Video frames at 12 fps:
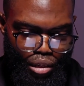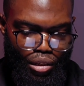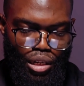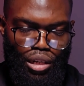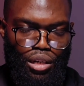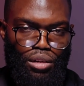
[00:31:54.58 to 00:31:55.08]

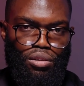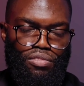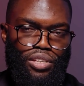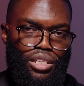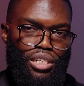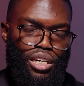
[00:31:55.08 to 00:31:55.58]
reading of
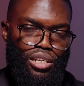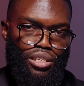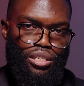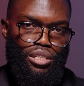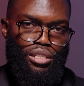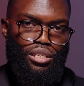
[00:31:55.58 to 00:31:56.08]
the
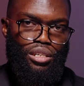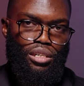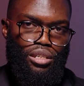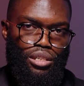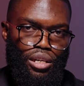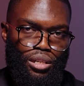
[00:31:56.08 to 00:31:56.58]
text
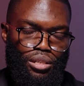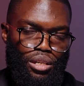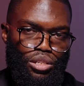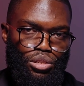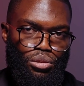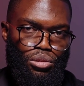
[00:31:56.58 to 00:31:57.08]
tells
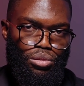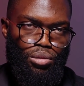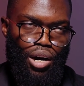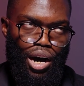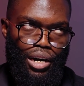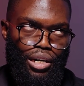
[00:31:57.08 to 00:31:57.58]
us to
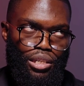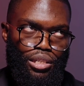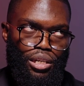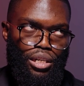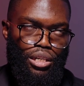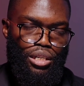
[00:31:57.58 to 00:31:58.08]

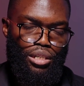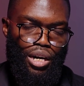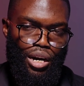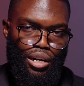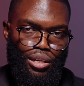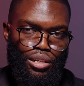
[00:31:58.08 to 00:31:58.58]
honestly
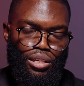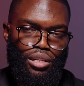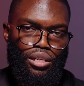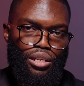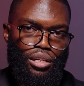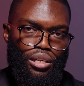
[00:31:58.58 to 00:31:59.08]
desire
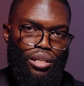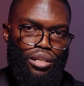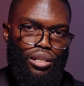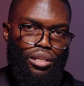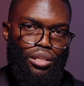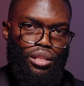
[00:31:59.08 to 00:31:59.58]

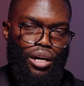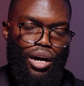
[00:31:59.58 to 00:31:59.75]
the